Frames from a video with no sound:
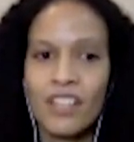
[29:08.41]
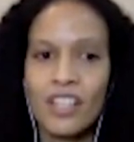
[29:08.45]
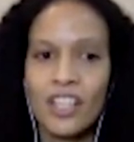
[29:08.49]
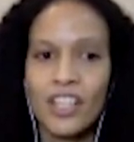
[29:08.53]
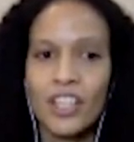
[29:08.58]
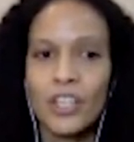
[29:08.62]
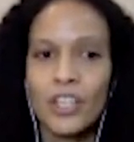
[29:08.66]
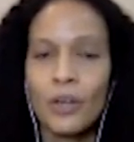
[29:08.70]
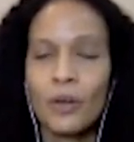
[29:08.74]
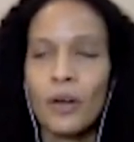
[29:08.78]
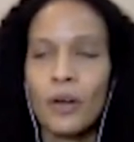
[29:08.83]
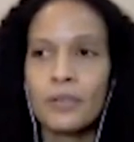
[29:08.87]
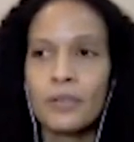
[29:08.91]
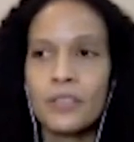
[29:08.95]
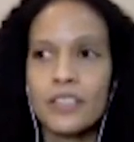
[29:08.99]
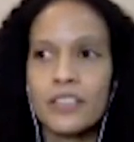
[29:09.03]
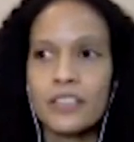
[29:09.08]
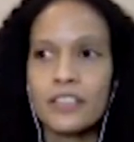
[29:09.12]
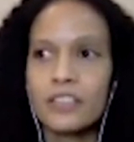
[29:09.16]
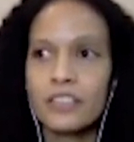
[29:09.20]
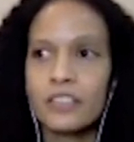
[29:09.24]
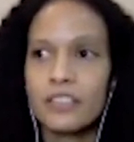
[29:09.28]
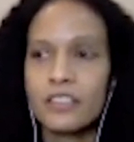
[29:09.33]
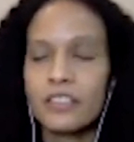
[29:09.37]
You know, I
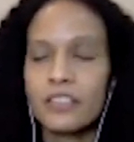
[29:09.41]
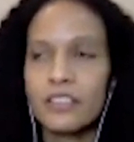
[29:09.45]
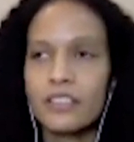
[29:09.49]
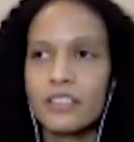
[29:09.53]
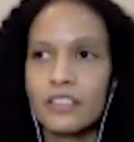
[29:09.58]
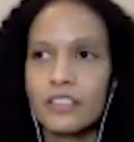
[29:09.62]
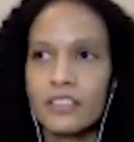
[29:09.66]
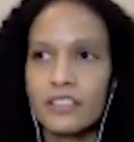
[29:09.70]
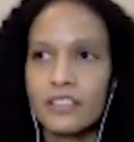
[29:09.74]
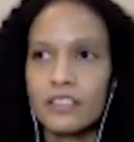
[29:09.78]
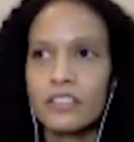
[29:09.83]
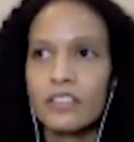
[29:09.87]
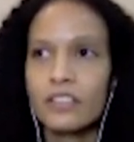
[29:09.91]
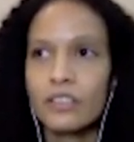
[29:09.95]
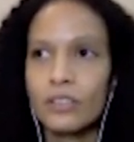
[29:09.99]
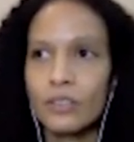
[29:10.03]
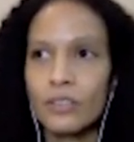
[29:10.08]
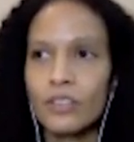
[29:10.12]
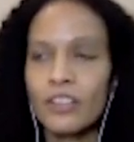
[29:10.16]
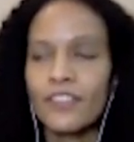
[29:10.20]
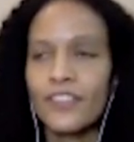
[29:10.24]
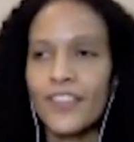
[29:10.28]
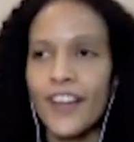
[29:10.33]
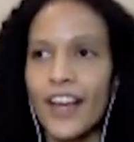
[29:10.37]
was
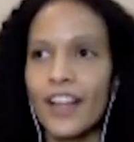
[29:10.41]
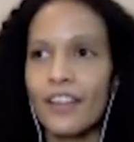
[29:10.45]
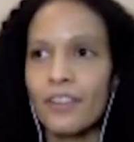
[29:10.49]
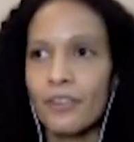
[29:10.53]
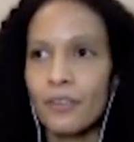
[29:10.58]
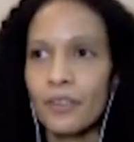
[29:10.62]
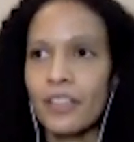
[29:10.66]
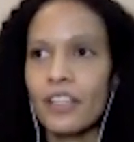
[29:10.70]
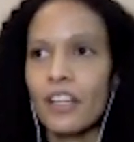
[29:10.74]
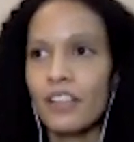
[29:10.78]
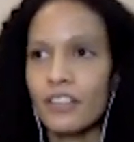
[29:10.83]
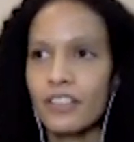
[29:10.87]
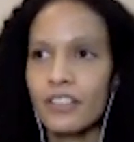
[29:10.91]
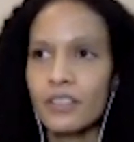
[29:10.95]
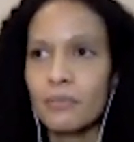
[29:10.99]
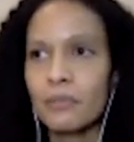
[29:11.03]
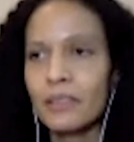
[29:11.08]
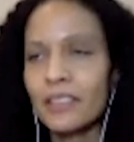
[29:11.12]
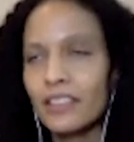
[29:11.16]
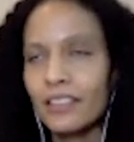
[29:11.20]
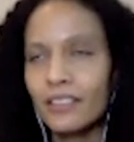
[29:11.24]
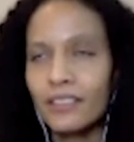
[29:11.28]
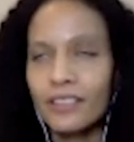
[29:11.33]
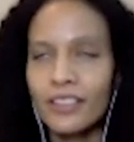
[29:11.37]
sort of gathering all this
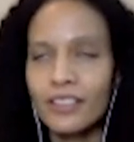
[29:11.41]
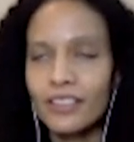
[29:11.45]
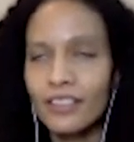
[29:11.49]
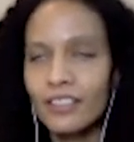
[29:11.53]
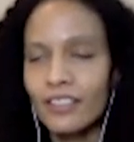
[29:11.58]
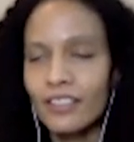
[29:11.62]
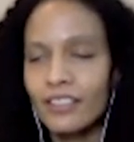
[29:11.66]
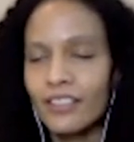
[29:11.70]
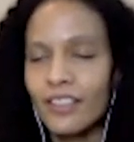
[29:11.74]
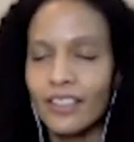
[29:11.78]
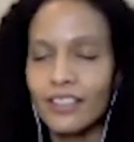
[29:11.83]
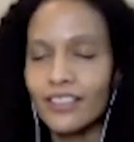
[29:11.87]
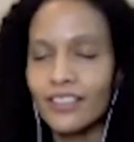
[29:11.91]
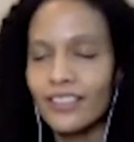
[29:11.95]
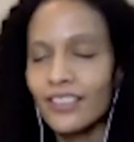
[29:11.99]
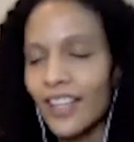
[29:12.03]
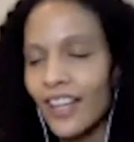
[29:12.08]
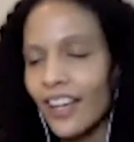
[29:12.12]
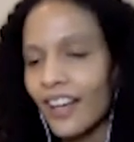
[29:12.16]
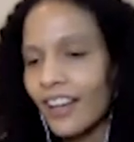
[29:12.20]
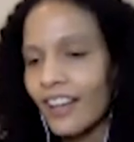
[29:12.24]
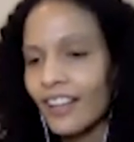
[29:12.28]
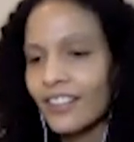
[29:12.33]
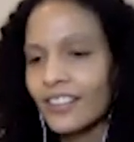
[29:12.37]
material, like
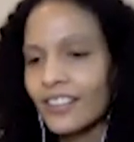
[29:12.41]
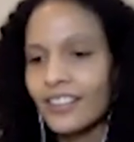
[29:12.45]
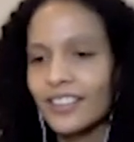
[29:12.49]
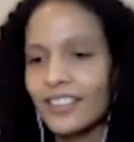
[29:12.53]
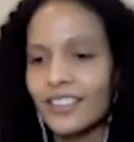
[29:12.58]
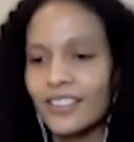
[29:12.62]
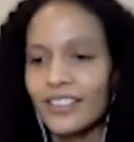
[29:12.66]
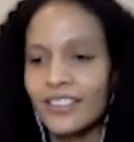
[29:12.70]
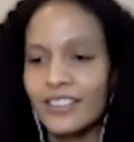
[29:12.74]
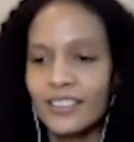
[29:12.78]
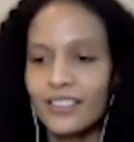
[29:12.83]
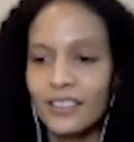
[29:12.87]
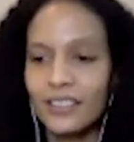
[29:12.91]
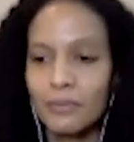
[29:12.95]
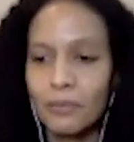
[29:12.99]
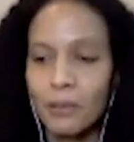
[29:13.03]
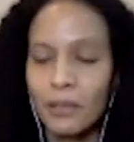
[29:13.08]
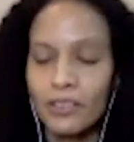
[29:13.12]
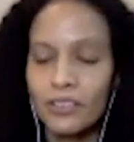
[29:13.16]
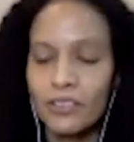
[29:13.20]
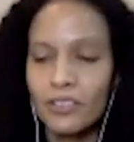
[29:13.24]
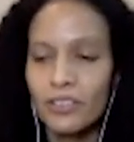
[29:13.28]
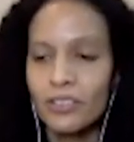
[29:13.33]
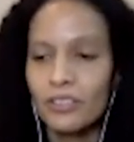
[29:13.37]
text,
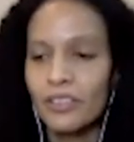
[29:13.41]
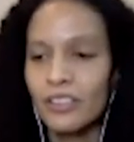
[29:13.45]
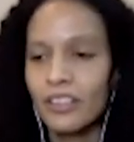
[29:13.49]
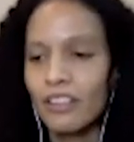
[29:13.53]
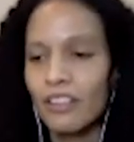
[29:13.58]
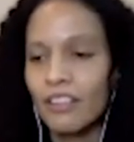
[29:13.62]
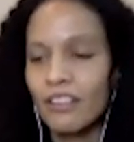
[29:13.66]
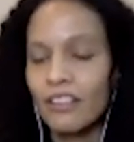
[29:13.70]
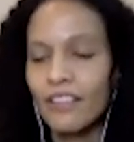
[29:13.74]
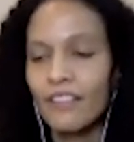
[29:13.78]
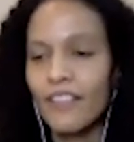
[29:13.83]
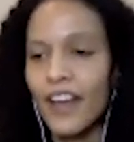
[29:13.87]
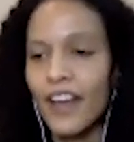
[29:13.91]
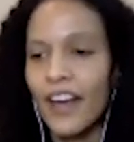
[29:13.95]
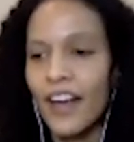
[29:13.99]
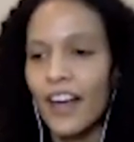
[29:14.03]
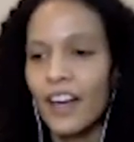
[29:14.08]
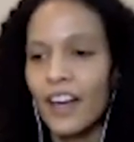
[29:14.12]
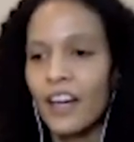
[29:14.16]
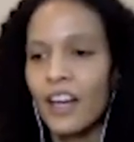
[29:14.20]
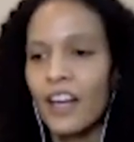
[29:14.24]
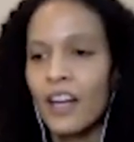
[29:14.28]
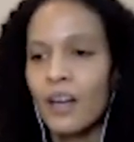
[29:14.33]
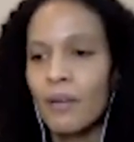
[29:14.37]
upholstery, and all of
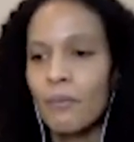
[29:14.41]
that.